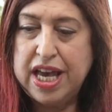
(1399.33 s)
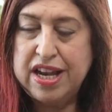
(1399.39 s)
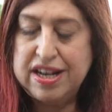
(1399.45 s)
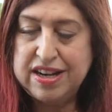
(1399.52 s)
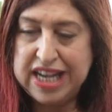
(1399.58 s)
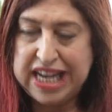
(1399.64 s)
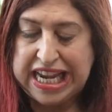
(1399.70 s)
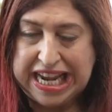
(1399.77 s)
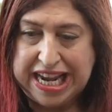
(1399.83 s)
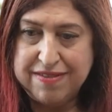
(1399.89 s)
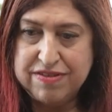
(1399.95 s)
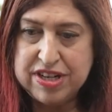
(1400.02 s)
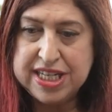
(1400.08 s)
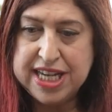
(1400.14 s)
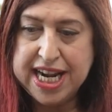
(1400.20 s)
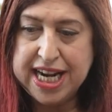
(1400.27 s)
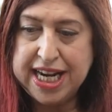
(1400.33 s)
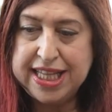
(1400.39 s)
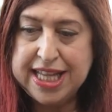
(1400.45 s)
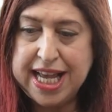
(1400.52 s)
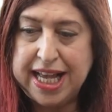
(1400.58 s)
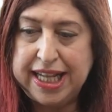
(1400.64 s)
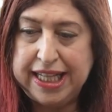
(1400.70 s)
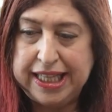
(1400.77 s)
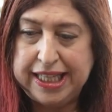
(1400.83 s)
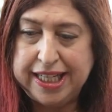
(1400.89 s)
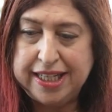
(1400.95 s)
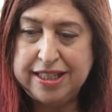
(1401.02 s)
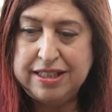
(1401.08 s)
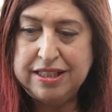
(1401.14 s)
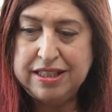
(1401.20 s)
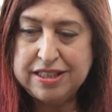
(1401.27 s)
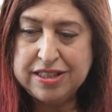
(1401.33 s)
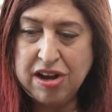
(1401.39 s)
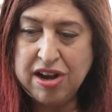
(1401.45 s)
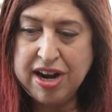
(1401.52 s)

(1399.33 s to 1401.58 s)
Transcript: and even taking that little